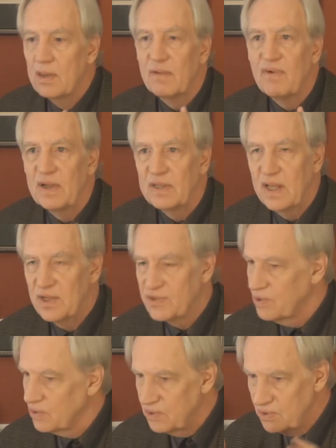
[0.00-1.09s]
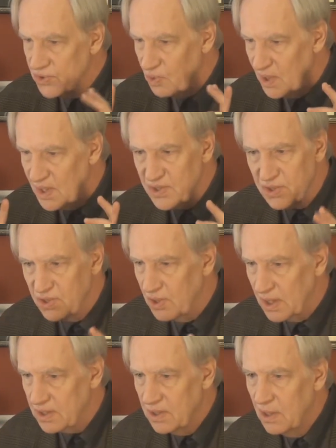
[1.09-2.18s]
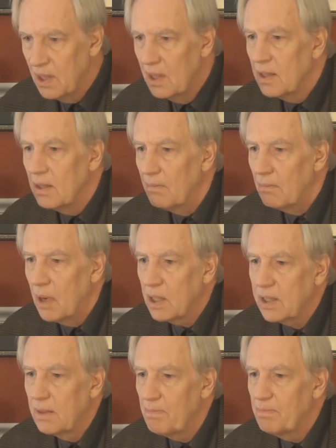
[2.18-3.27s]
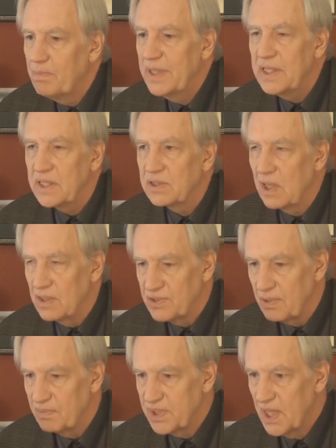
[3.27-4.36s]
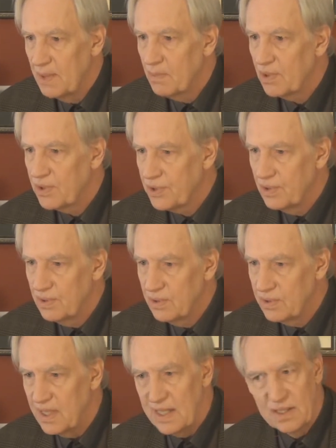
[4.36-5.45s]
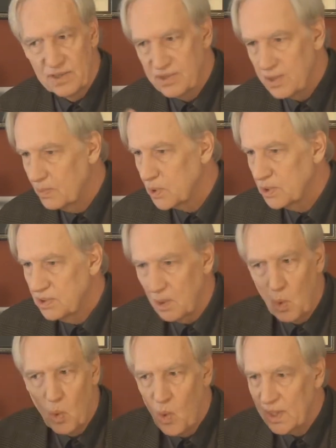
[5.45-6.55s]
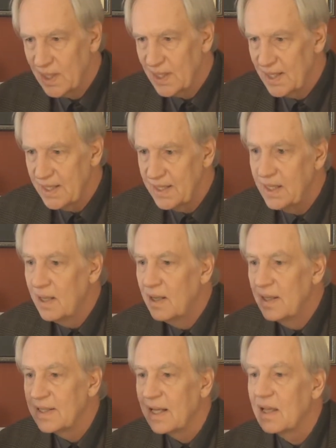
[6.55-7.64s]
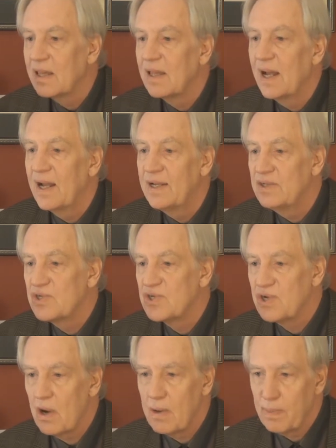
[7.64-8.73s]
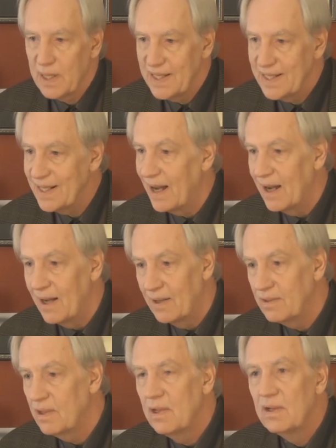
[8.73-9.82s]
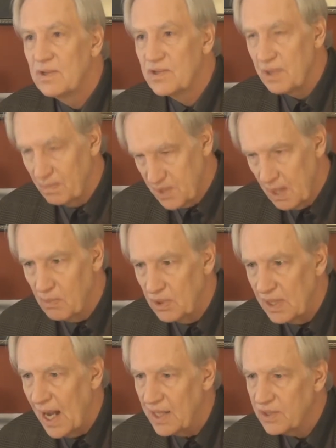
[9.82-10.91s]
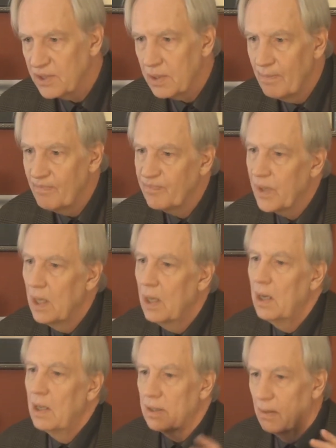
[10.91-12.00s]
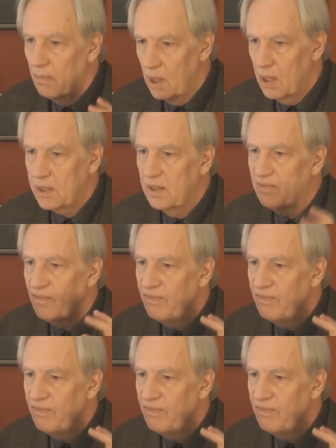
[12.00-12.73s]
the financial goose was cooked. The market peaked on September 3rd and subsequently declined sharply on September 9th. The market